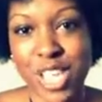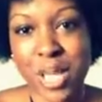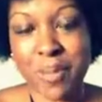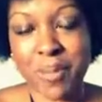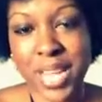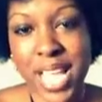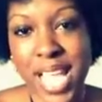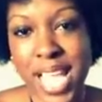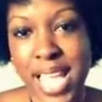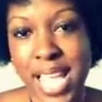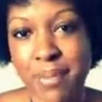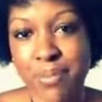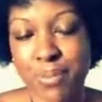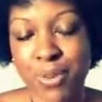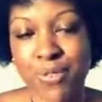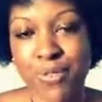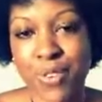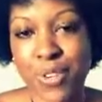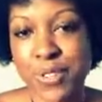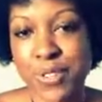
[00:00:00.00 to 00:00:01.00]
Gemini
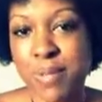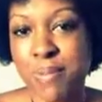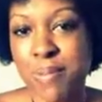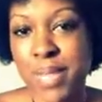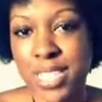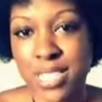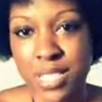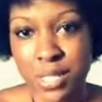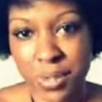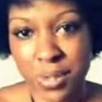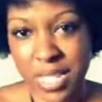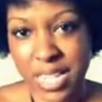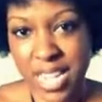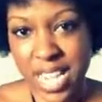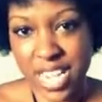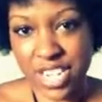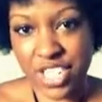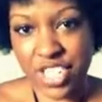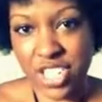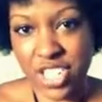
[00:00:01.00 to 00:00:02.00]
prefers a mental
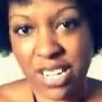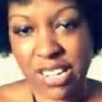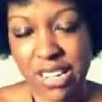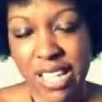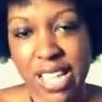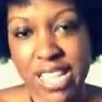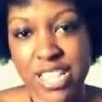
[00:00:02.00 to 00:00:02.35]
connection.